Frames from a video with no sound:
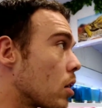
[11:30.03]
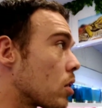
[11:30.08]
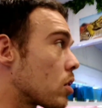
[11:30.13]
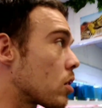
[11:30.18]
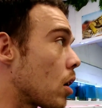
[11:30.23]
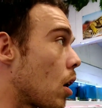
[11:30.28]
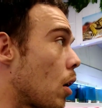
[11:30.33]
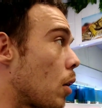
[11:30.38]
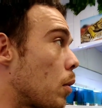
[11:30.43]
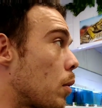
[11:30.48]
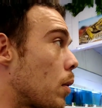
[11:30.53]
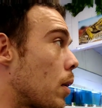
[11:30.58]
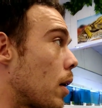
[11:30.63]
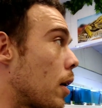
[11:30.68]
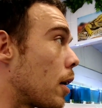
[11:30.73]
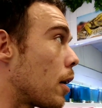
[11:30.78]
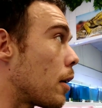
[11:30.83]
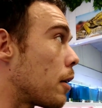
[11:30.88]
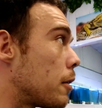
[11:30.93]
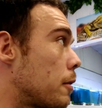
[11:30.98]

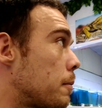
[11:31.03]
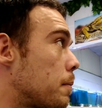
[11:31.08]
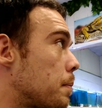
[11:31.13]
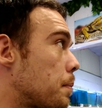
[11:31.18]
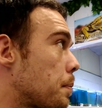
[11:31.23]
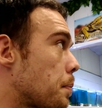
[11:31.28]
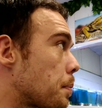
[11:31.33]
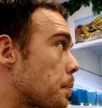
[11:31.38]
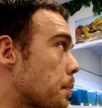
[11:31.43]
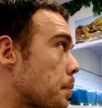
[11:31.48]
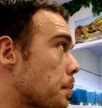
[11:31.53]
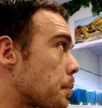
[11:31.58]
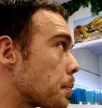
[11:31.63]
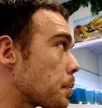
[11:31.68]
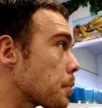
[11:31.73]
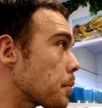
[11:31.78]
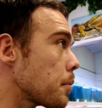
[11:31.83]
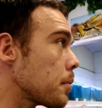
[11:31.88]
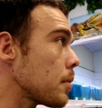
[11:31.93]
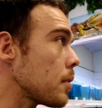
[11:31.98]
So
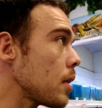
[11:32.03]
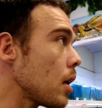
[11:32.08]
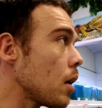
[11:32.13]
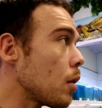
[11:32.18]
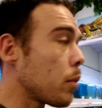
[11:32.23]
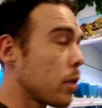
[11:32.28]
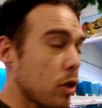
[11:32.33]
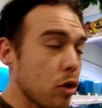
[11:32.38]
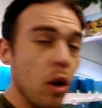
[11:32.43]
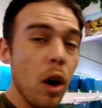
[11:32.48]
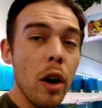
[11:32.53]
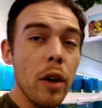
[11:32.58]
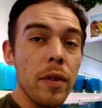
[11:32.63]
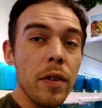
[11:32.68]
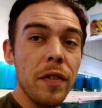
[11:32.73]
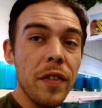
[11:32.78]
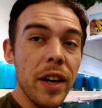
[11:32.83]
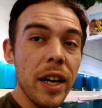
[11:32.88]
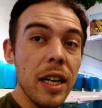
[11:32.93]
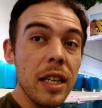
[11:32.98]
we'll try
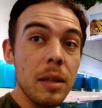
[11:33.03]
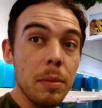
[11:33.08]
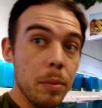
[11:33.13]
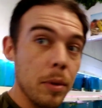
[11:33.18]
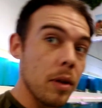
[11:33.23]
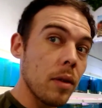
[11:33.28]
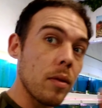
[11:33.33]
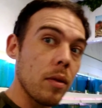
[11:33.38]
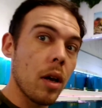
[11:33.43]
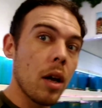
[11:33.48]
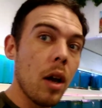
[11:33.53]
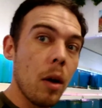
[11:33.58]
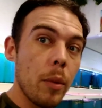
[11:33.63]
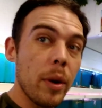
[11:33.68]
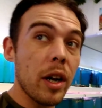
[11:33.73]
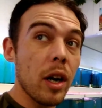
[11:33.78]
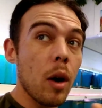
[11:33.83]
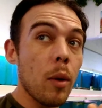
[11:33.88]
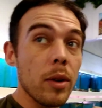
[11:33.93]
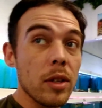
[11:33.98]
other things, but
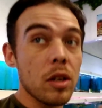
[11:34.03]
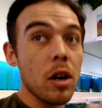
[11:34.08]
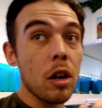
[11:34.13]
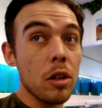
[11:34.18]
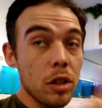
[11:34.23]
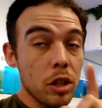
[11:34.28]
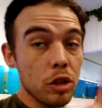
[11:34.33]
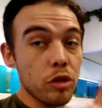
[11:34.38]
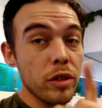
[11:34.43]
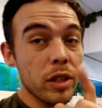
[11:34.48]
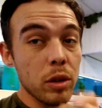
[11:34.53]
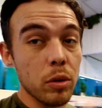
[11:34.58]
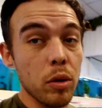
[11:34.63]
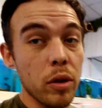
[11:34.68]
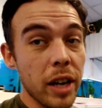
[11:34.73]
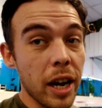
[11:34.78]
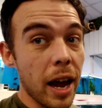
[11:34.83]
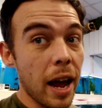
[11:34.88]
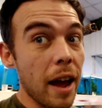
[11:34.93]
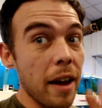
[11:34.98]
we can always go to the
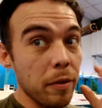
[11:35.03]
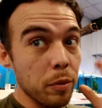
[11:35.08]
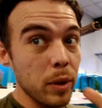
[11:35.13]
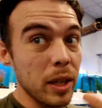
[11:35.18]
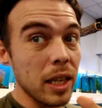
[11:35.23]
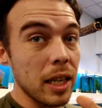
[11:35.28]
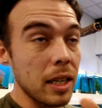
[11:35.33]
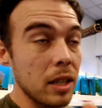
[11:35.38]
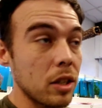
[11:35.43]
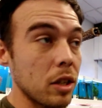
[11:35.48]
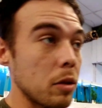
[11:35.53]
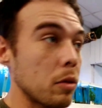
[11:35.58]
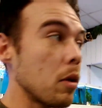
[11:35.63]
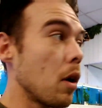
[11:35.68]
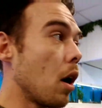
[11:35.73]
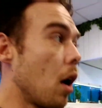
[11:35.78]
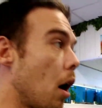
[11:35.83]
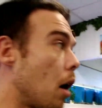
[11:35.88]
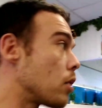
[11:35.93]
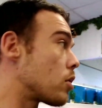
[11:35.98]
critical care if we need to.
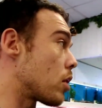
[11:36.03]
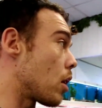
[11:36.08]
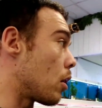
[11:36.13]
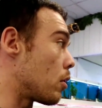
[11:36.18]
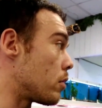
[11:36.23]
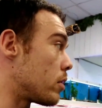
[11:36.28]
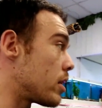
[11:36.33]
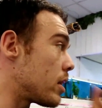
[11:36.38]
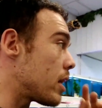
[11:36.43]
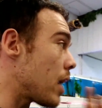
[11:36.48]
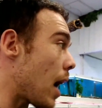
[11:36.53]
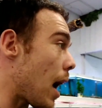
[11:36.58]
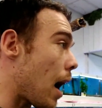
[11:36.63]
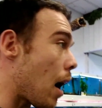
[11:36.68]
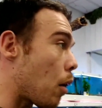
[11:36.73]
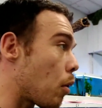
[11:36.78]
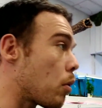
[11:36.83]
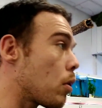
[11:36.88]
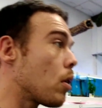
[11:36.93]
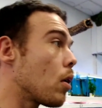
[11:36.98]
So
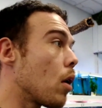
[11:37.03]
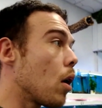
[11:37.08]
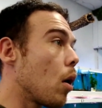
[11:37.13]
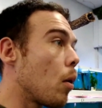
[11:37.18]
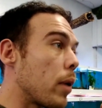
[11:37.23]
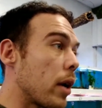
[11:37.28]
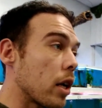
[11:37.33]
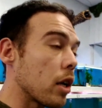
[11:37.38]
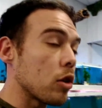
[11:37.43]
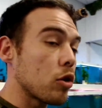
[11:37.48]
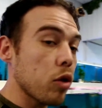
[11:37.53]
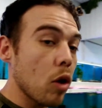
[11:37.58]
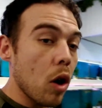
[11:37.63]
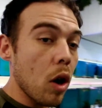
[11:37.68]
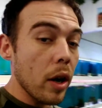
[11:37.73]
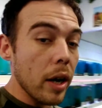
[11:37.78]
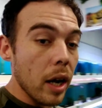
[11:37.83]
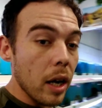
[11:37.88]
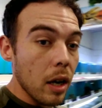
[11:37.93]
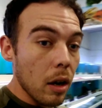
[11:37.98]
now we're going to
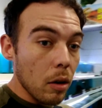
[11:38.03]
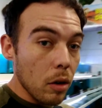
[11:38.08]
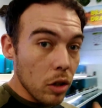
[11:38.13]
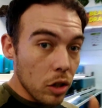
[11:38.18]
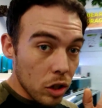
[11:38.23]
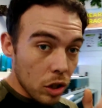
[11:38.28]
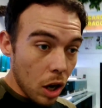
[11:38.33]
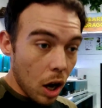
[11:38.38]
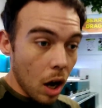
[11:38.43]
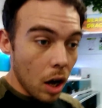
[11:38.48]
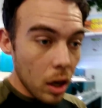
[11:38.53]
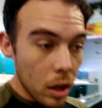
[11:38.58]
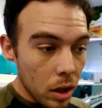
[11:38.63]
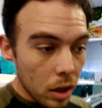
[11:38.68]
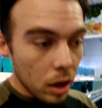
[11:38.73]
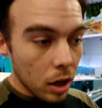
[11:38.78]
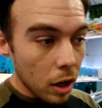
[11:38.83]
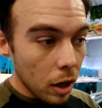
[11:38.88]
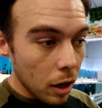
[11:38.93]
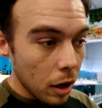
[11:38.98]
try, and I'm going to start
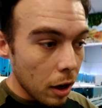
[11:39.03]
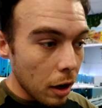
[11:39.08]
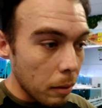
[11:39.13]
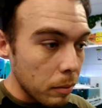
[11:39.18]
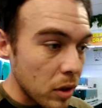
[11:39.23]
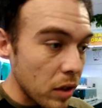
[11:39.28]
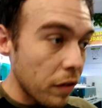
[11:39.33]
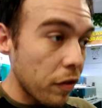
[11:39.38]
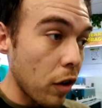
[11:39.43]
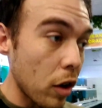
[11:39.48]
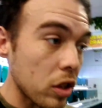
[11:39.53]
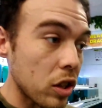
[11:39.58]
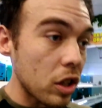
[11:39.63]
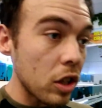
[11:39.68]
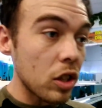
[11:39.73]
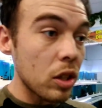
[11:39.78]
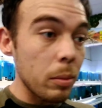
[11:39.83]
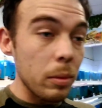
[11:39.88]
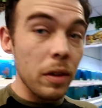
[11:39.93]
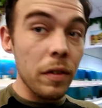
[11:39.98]

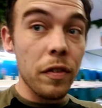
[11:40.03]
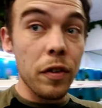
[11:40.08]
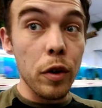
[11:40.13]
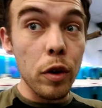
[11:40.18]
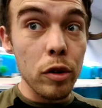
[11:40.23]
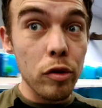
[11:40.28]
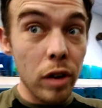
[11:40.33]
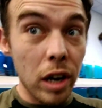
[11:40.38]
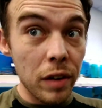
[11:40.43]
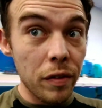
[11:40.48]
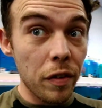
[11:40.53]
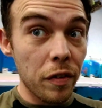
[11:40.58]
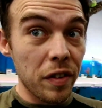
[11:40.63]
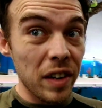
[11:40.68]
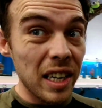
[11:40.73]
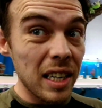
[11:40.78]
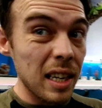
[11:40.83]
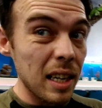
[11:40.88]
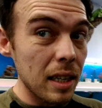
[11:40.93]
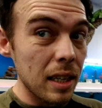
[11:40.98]
defrosting some of the food ready for
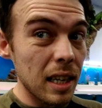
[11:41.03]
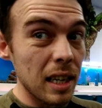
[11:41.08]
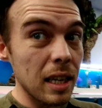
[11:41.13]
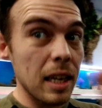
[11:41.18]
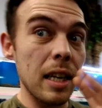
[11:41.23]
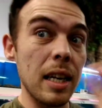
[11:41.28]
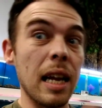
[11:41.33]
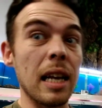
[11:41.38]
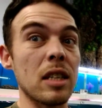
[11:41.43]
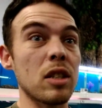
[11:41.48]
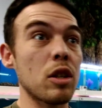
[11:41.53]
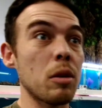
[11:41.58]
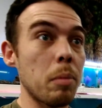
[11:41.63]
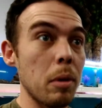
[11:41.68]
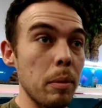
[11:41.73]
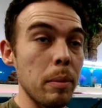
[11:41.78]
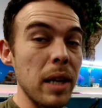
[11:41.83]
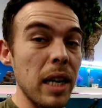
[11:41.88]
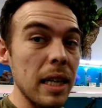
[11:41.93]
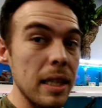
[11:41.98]
feeding in the next
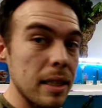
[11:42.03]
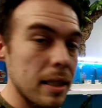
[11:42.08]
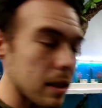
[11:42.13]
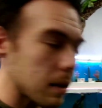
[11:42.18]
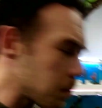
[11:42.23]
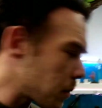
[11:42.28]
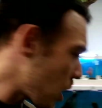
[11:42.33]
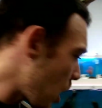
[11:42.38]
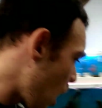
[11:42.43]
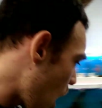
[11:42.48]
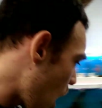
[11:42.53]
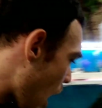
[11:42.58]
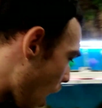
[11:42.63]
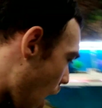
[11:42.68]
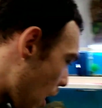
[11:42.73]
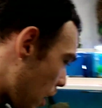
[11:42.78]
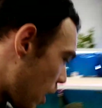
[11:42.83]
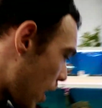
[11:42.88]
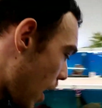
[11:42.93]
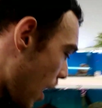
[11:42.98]
couple of minutes,
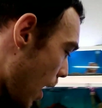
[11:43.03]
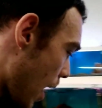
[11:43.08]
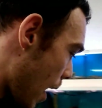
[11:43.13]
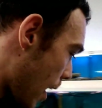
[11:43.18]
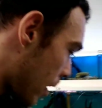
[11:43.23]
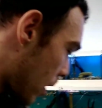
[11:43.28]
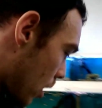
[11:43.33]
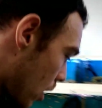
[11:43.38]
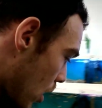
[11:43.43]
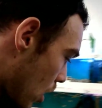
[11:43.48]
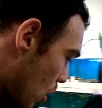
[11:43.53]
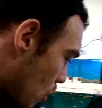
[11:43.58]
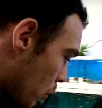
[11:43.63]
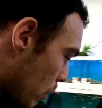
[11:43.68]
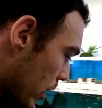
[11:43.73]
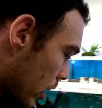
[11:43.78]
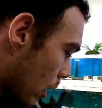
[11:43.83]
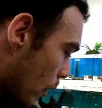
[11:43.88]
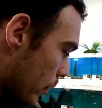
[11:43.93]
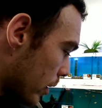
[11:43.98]
and then
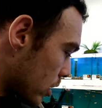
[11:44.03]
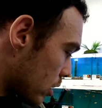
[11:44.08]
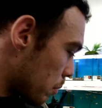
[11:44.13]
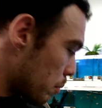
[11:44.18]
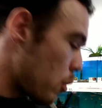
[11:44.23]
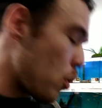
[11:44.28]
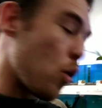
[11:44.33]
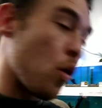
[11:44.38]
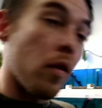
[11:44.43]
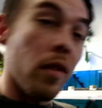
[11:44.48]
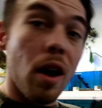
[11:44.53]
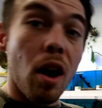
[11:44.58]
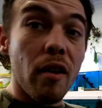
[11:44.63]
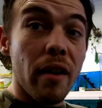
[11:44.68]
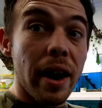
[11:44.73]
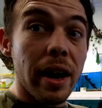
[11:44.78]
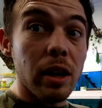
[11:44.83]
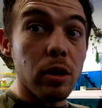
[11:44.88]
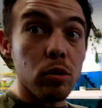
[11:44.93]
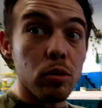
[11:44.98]
we're going to move
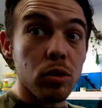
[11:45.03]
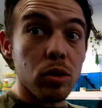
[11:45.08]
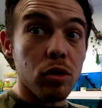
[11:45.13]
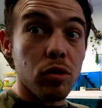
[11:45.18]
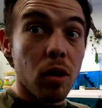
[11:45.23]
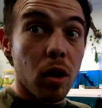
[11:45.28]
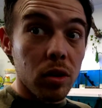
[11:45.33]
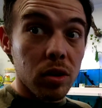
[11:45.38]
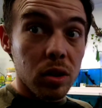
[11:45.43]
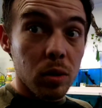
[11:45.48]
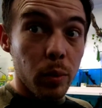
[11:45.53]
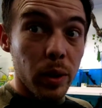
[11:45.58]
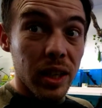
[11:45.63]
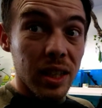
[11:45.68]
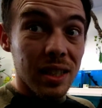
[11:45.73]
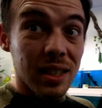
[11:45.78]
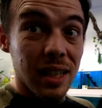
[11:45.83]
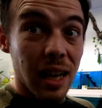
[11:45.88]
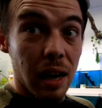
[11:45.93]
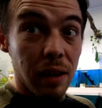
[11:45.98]
our angels across so we
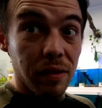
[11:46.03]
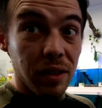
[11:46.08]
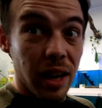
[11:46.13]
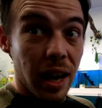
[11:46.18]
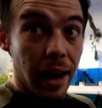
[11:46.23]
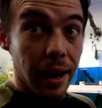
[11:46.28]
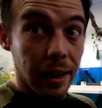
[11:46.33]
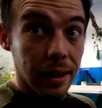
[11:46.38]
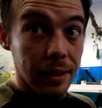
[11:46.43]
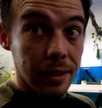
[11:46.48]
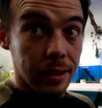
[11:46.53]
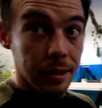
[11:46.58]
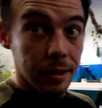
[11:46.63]
can save the eggs.